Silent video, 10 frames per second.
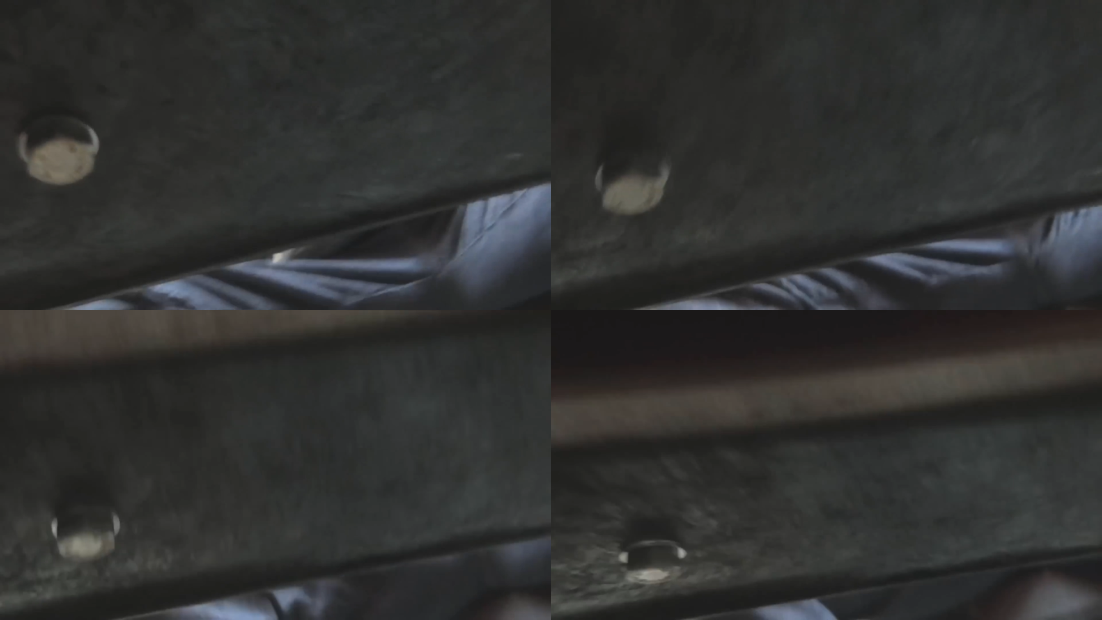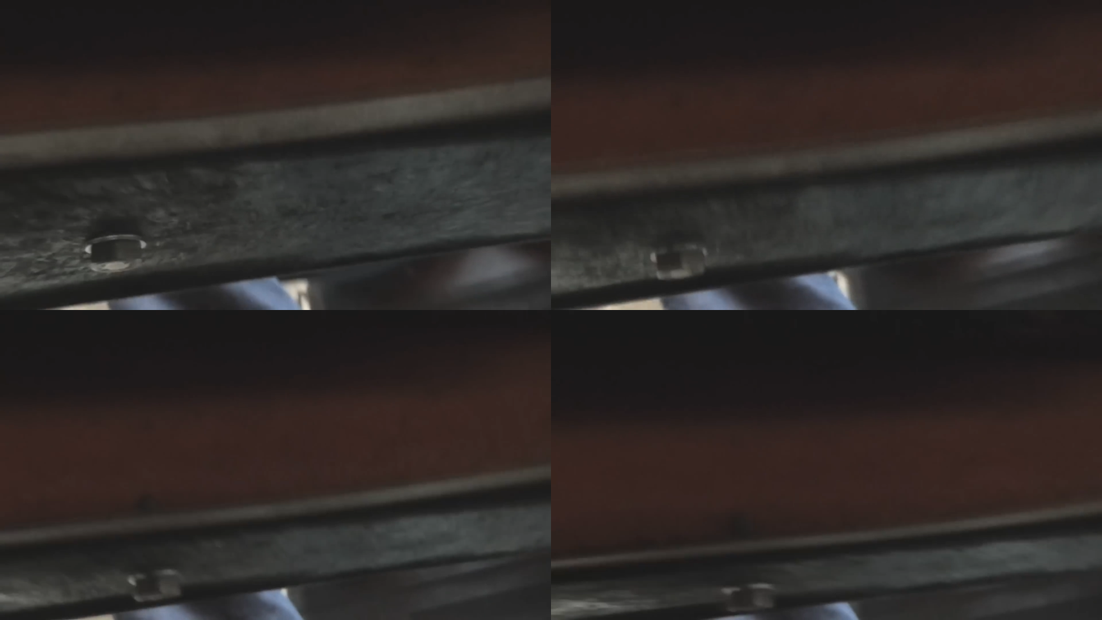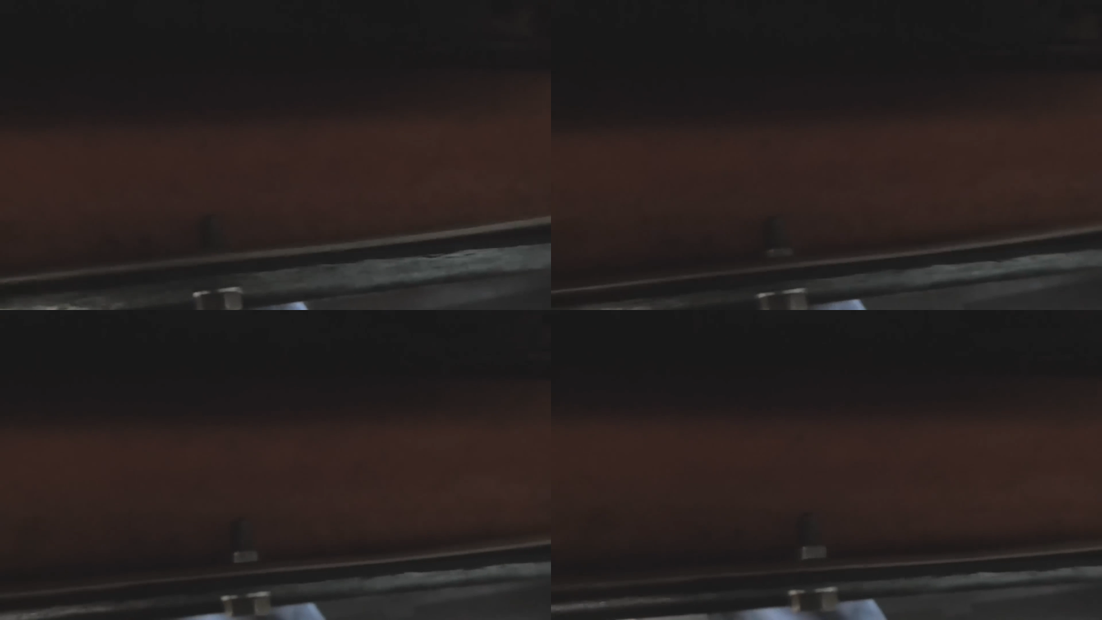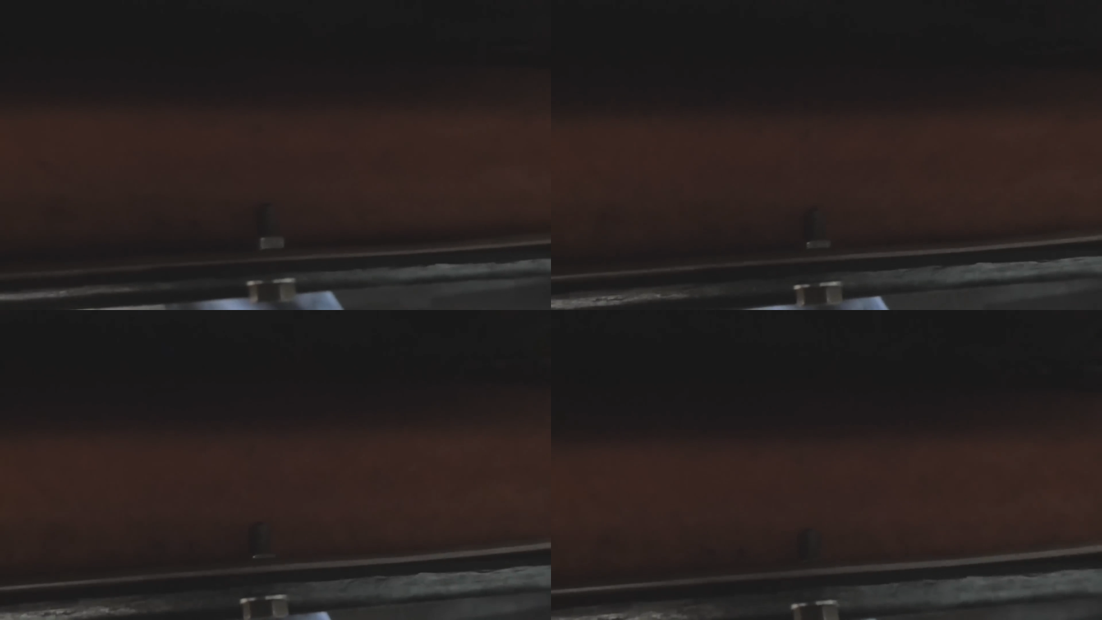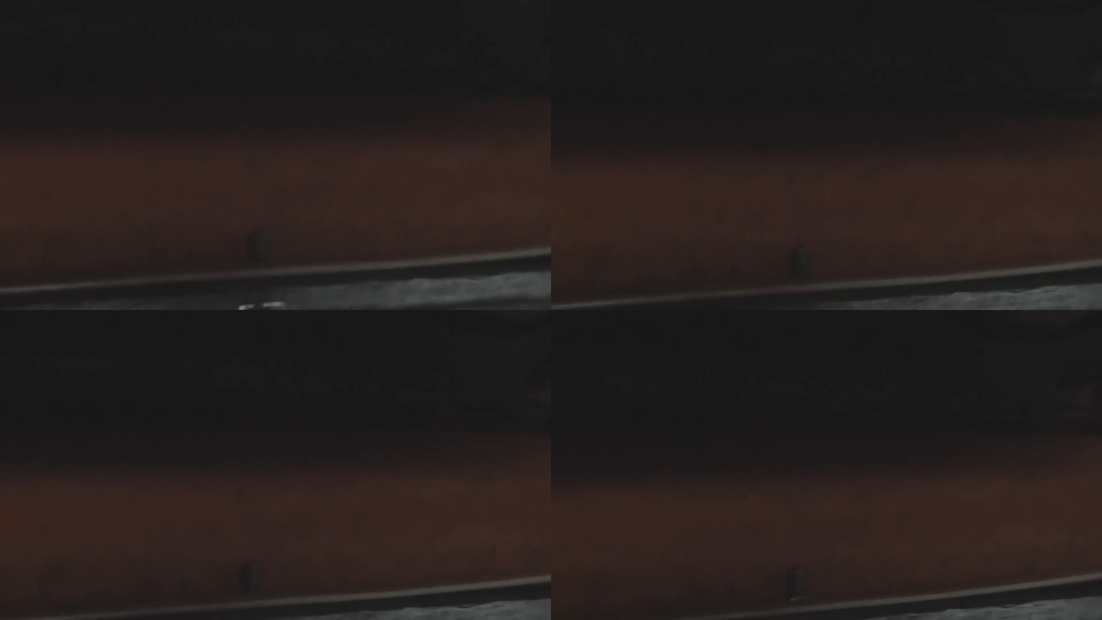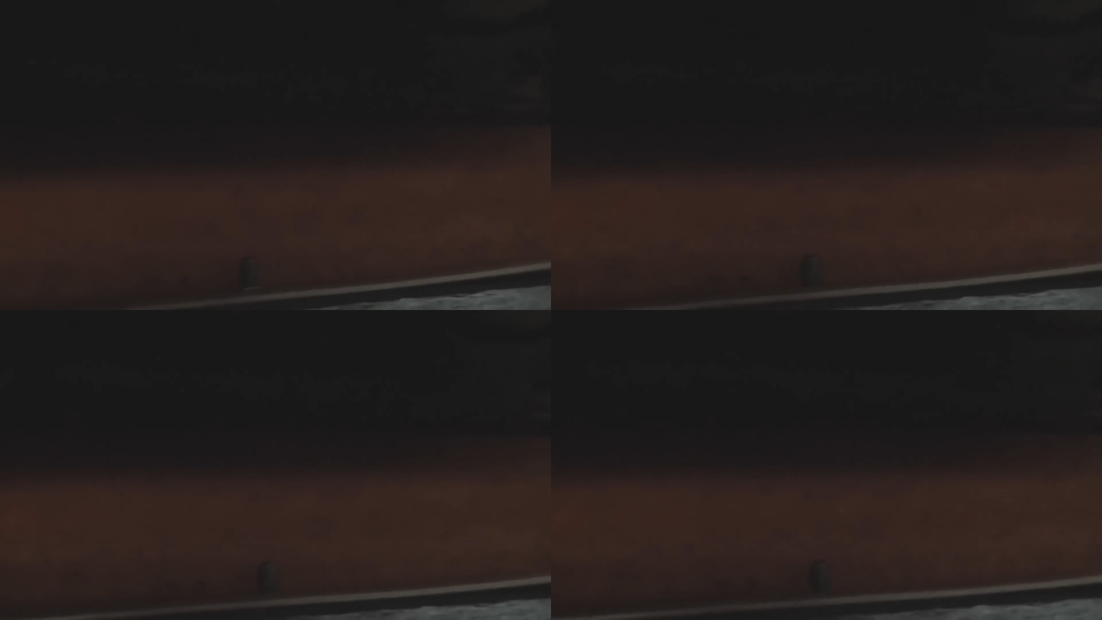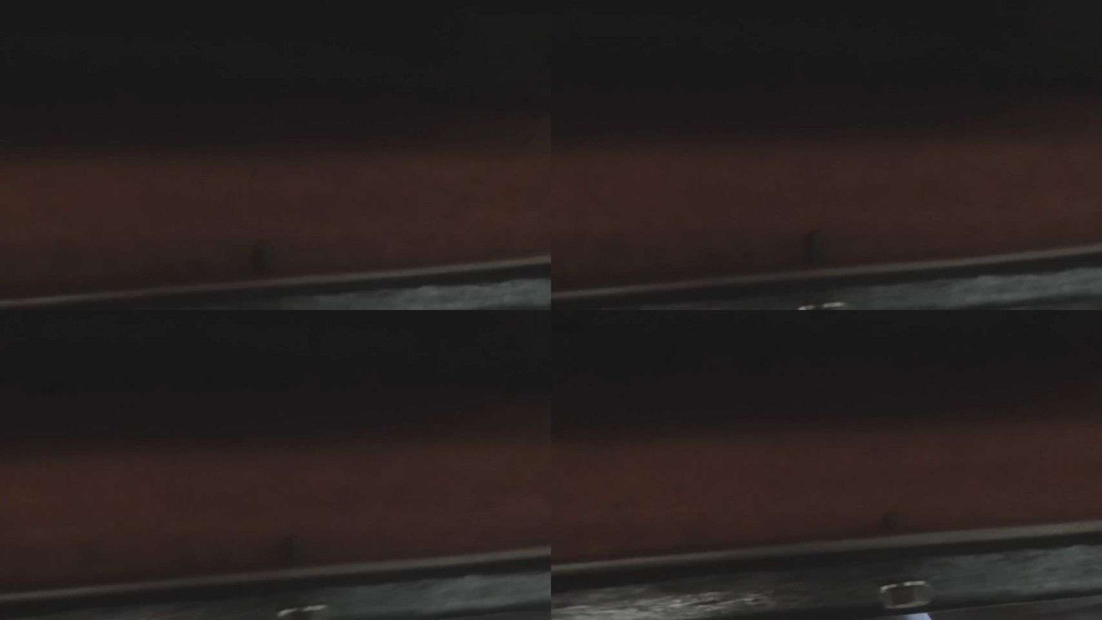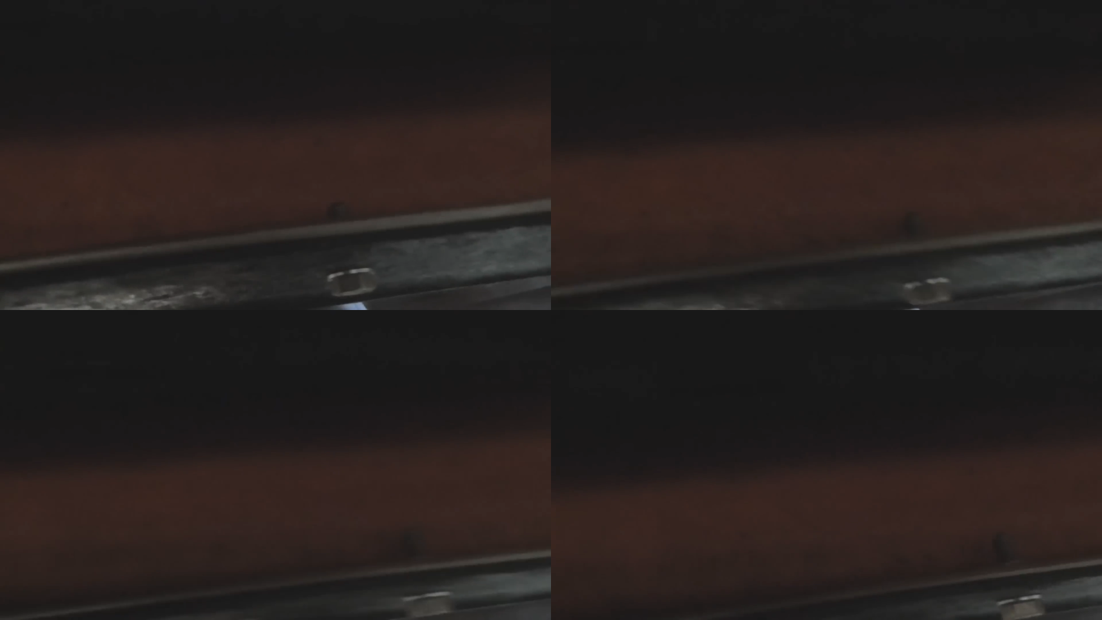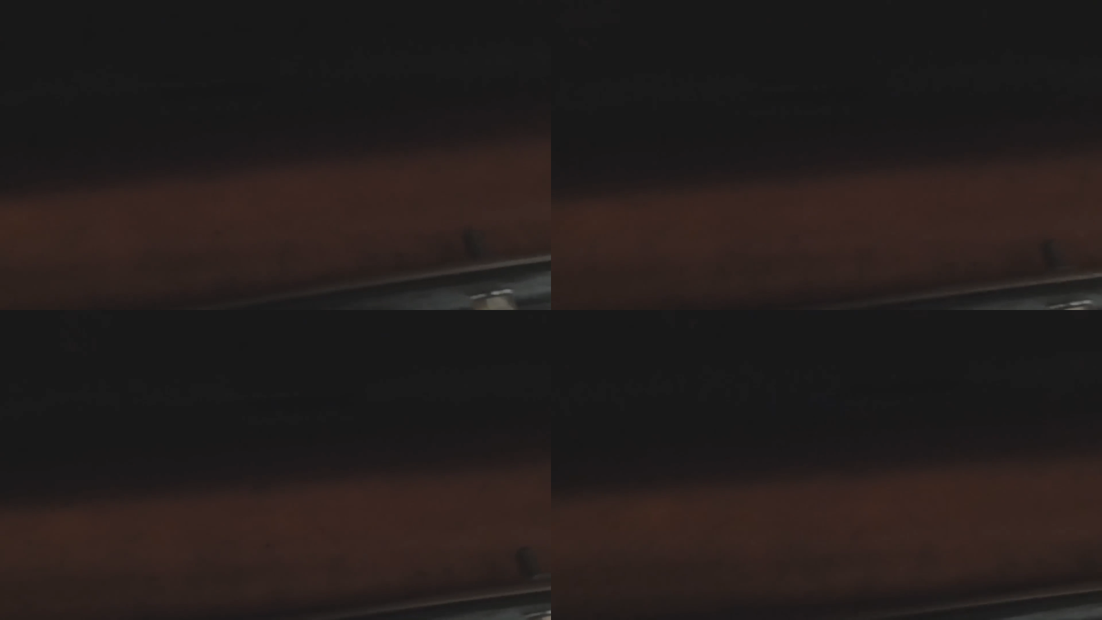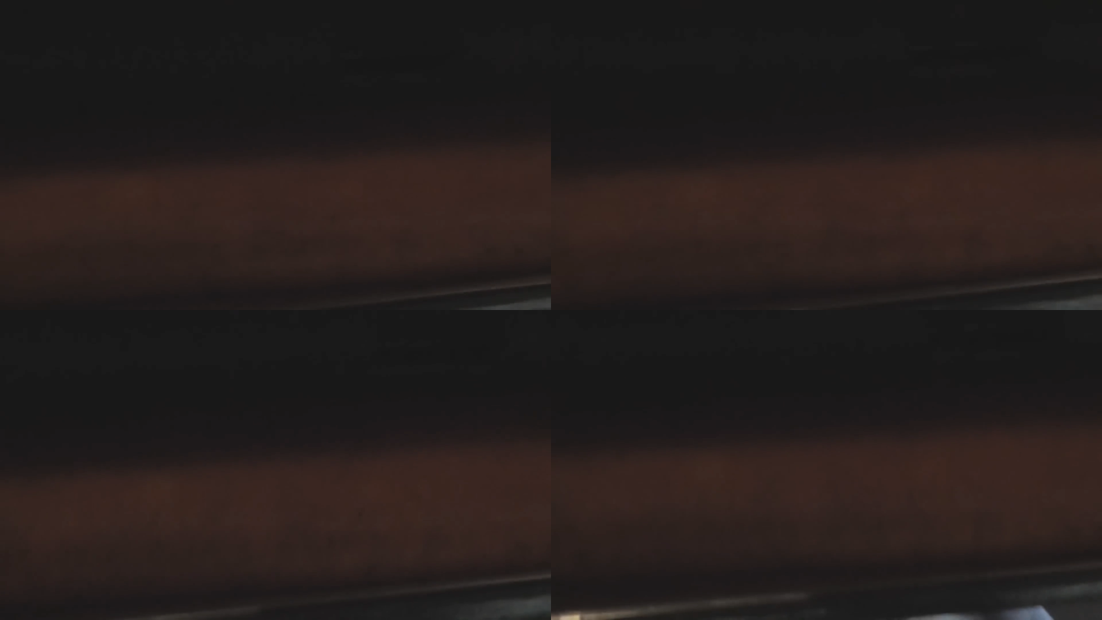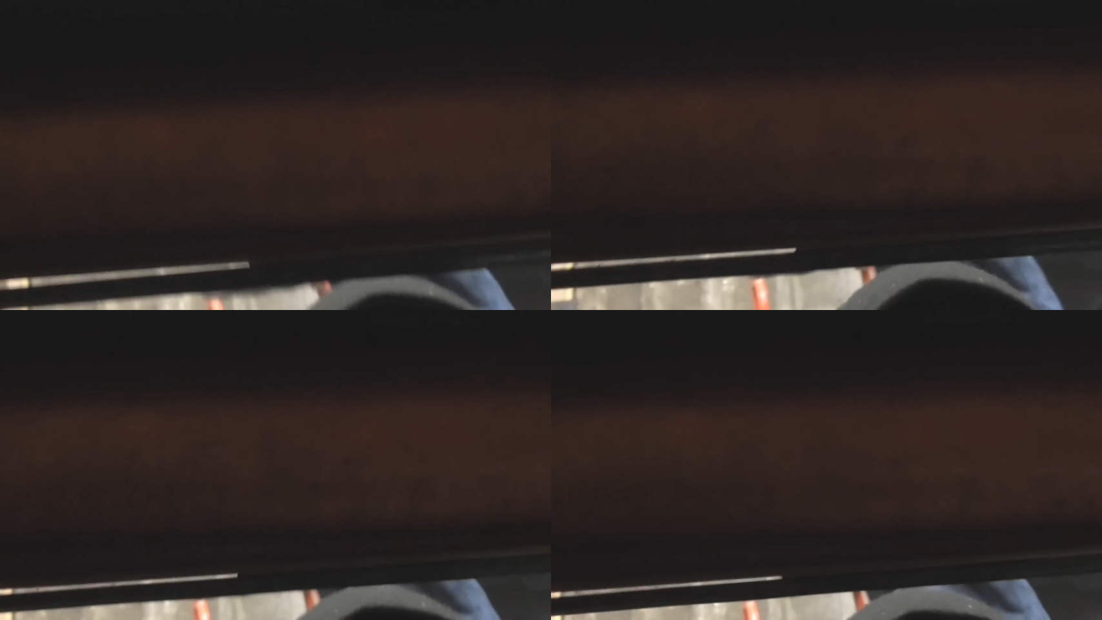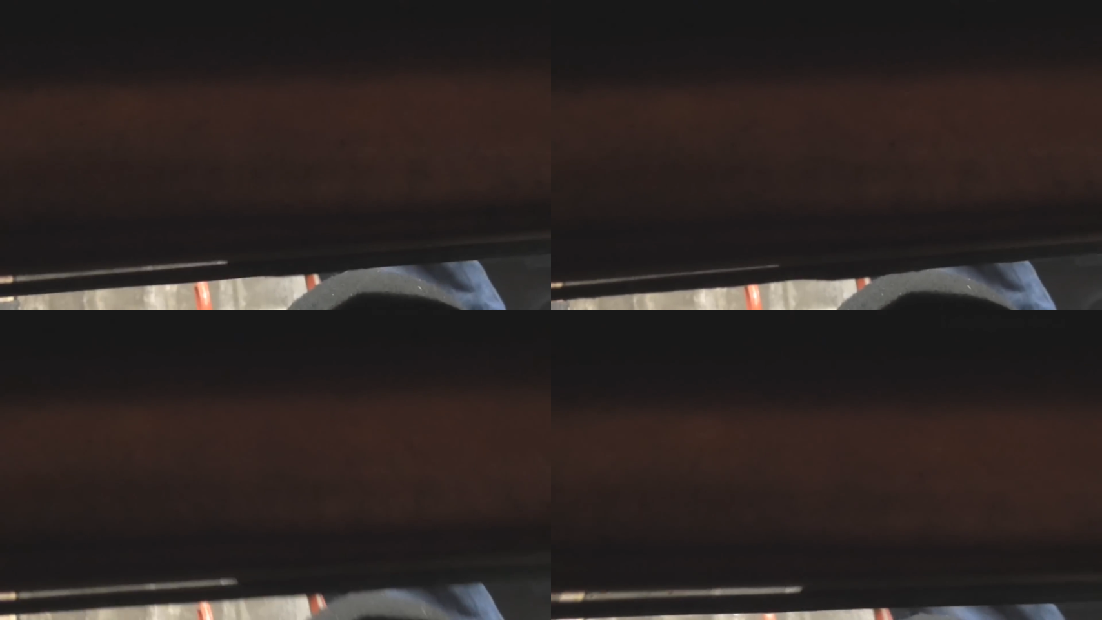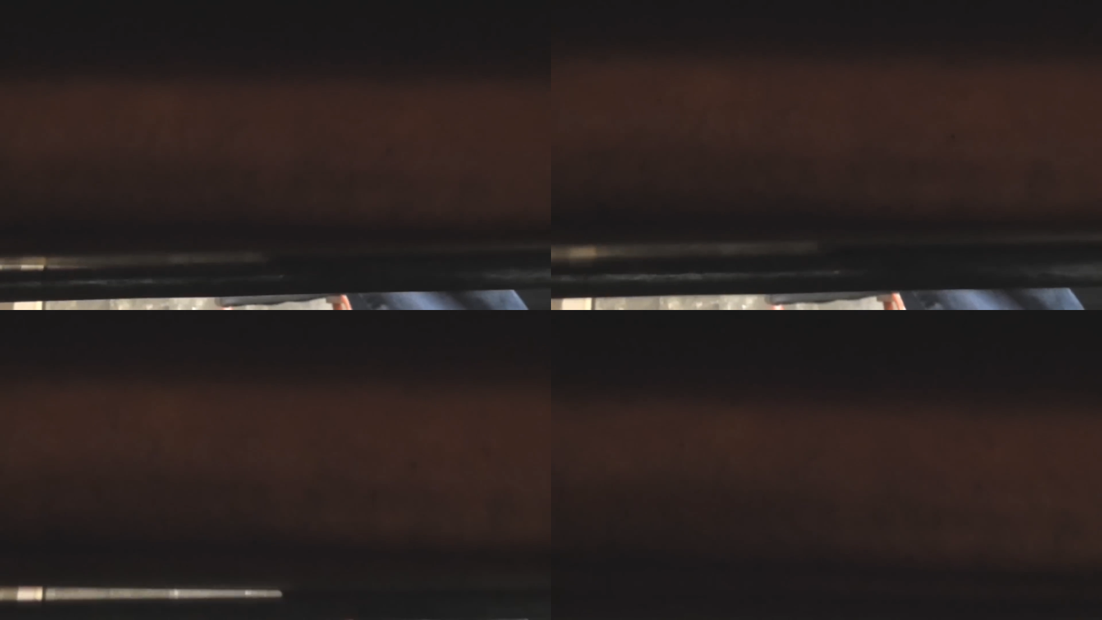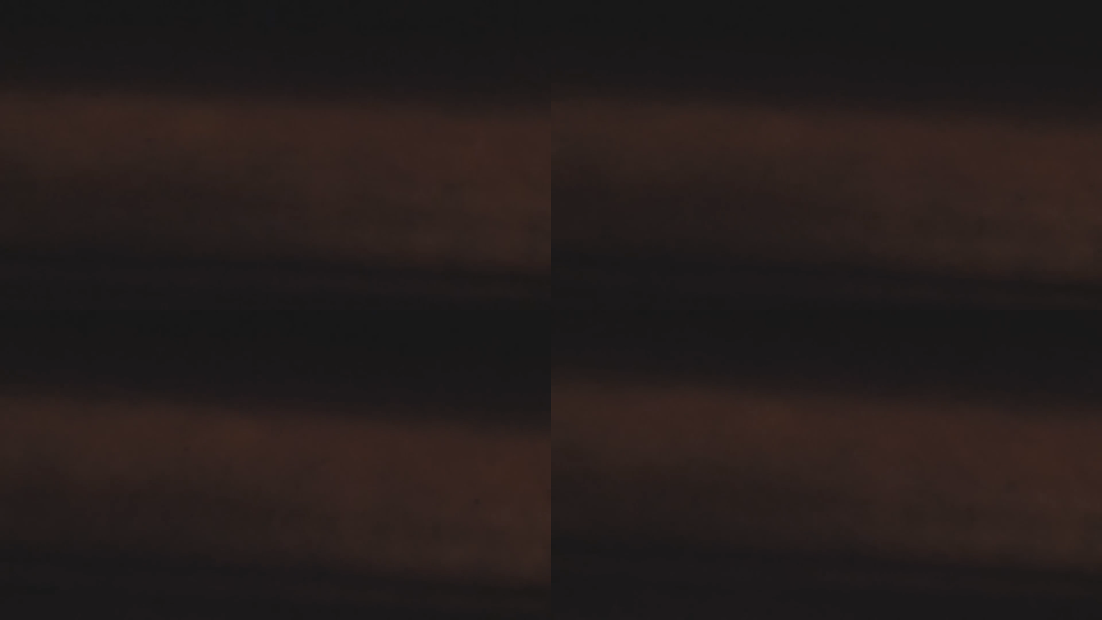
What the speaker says: [unreadable: no face in view]